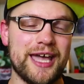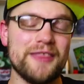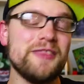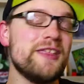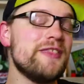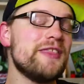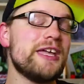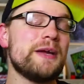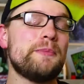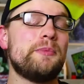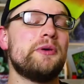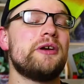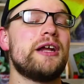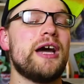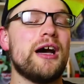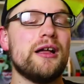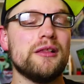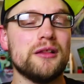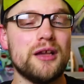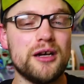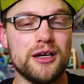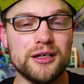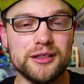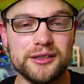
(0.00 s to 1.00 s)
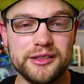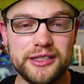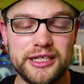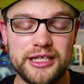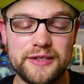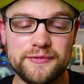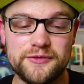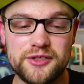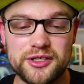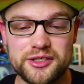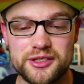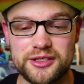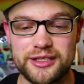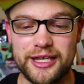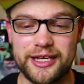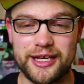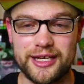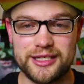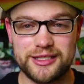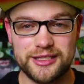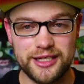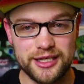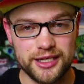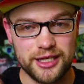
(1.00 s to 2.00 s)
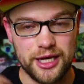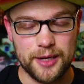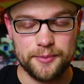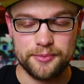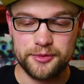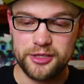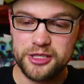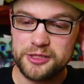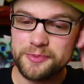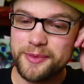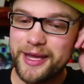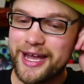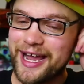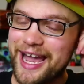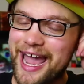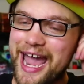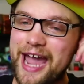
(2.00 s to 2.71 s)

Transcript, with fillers: And then they put out Long Live, just like I said, a couple years back,